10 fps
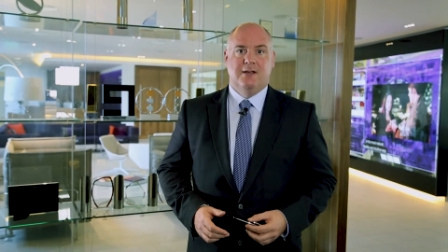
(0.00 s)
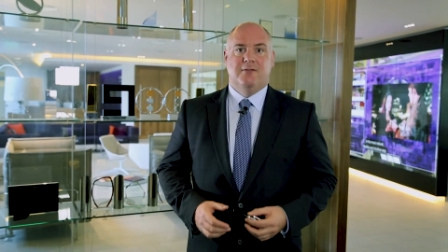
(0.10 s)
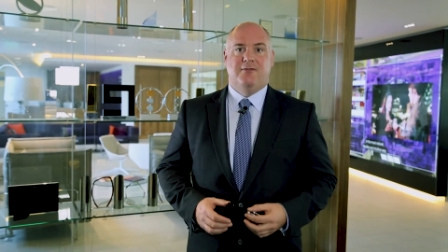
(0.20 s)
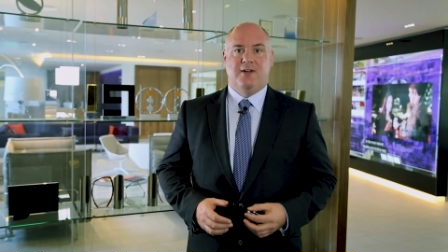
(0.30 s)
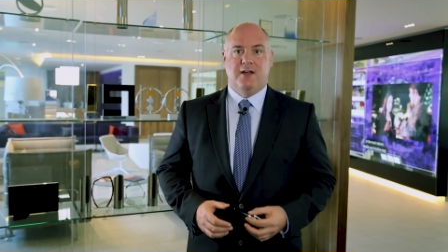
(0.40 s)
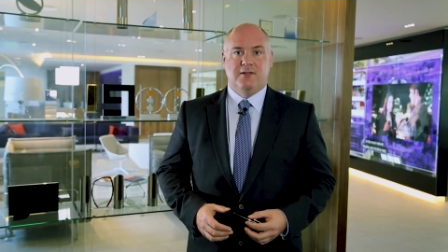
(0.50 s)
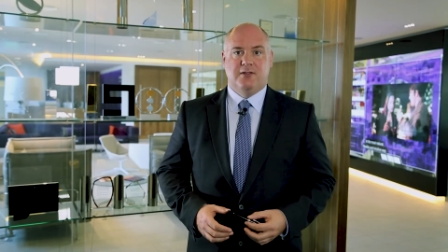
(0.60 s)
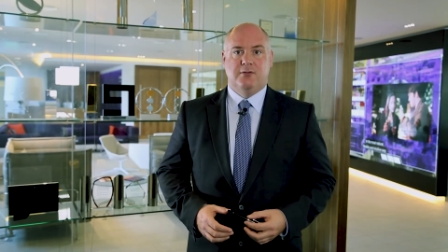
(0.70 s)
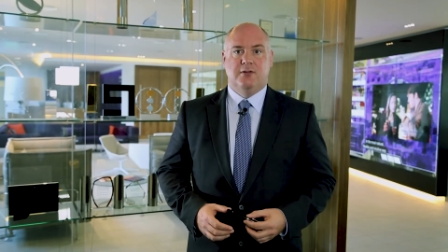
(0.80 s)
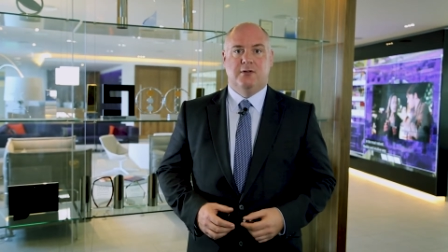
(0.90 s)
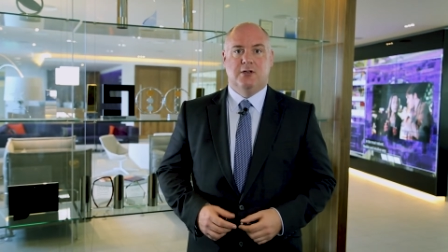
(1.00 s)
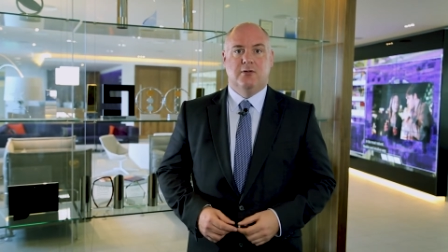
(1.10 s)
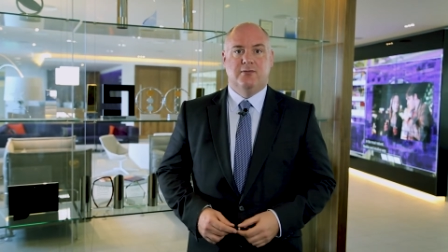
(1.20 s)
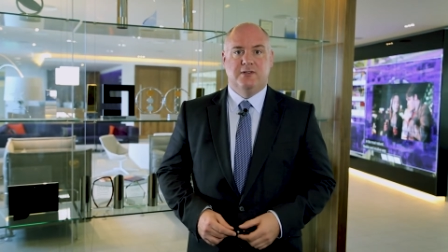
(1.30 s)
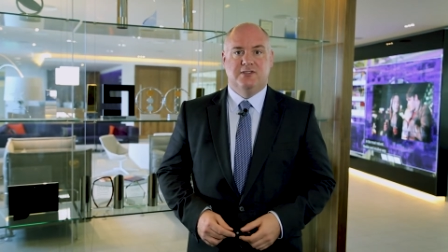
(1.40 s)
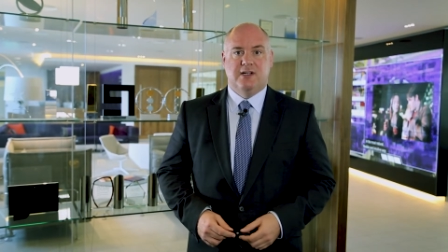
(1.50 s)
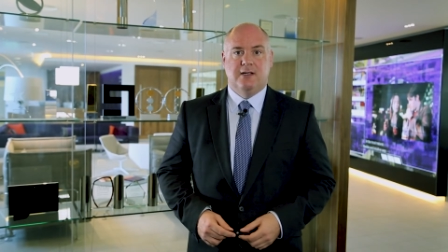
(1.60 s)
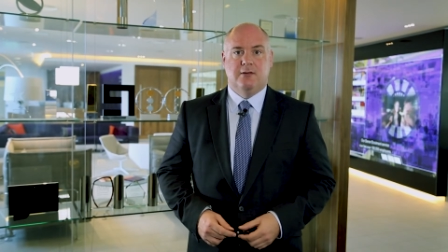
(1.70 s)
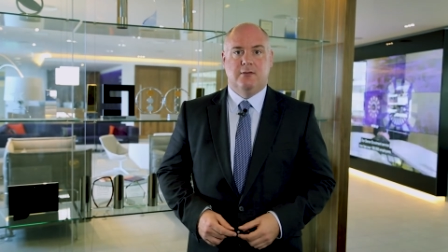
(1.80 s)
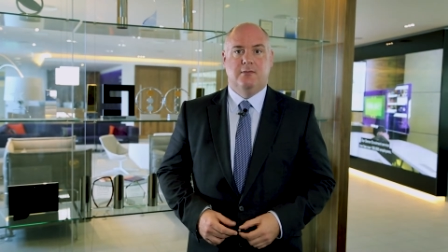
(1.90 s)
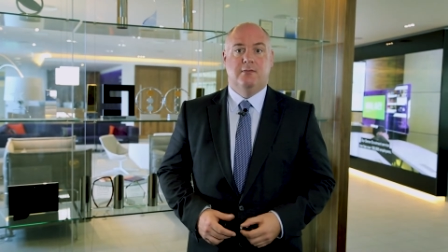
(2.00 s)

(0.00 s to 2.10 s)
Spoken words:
further through the recovery cycle